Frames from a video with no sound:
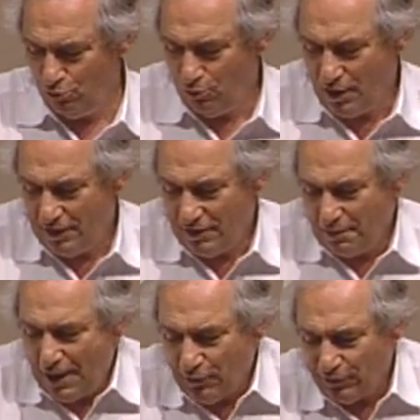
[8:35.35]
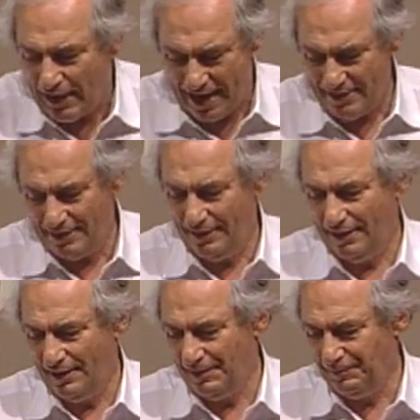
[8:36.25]
what about that?
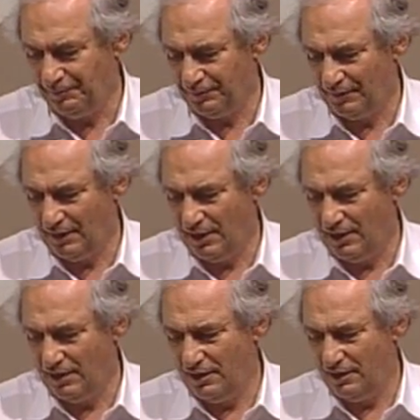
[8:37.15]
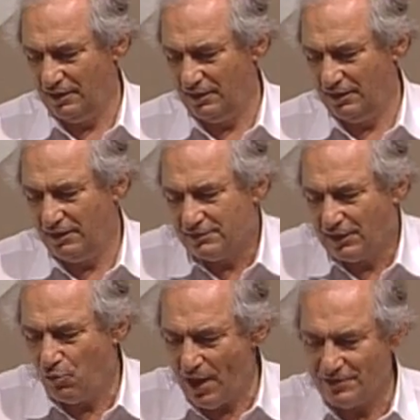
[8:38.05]
Um, uh, here's a
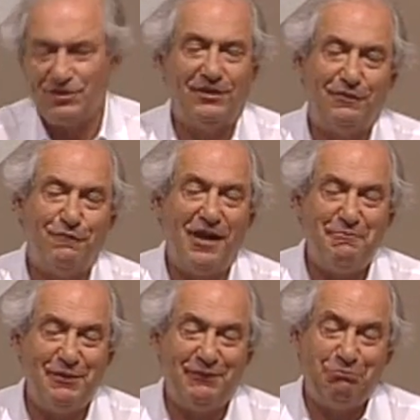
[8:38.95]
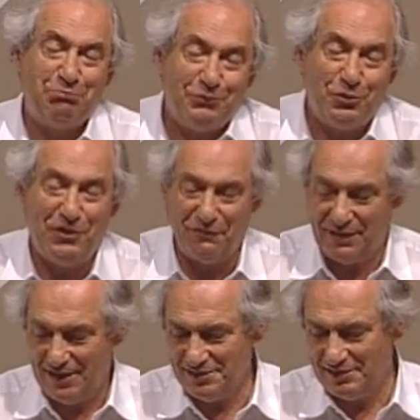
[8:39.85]
question that Feynman could have
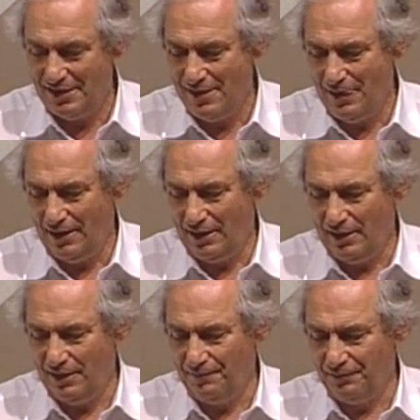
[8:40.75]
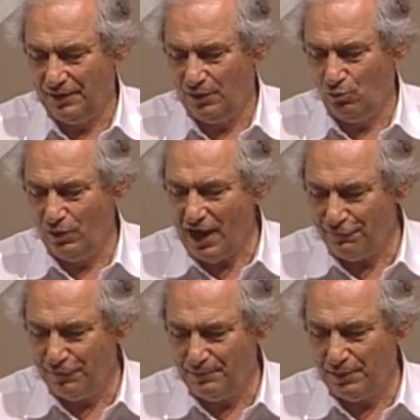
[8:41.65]
asked. Um, when I
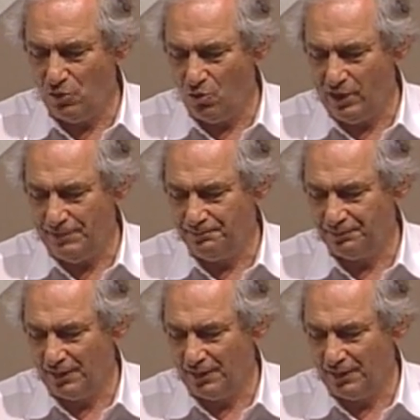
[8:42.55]
flip a coin,